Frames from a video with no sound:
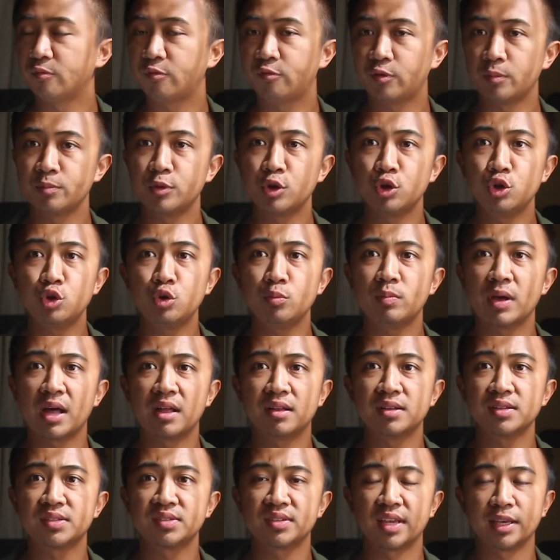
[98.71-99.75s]
From their New
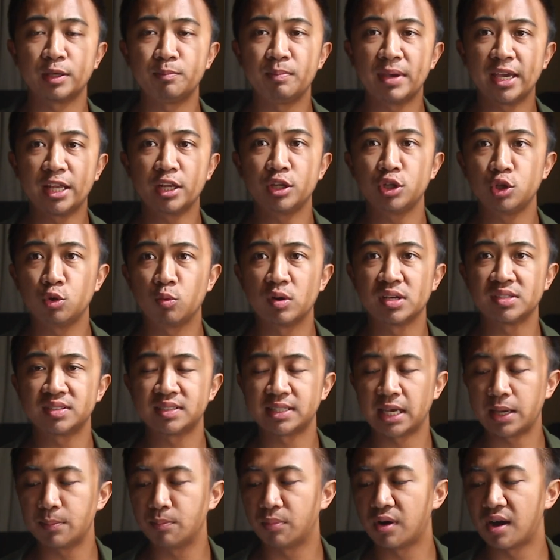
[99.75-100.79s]
Balance like Made in
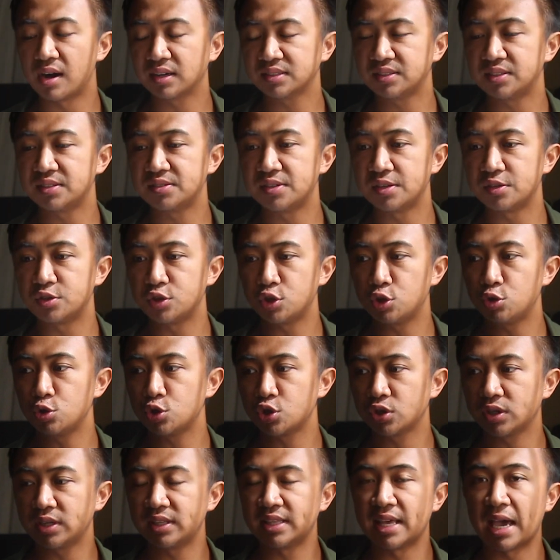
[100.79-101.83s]
USA boxes, it's
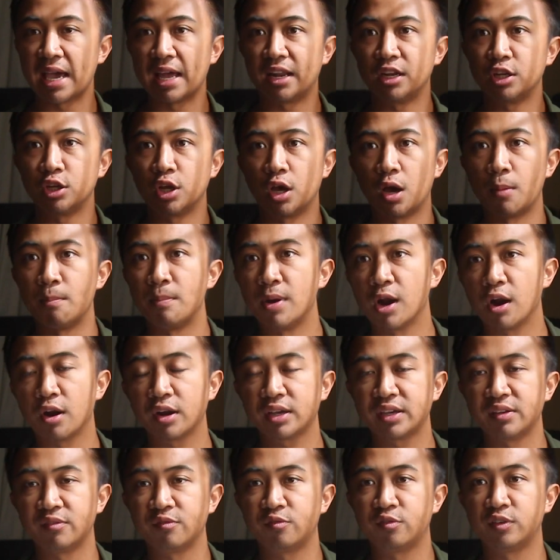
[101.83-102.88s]
usually that
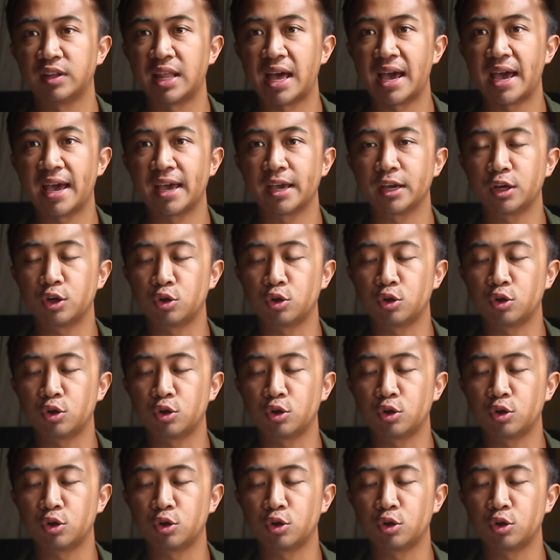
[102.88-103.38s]
American flag,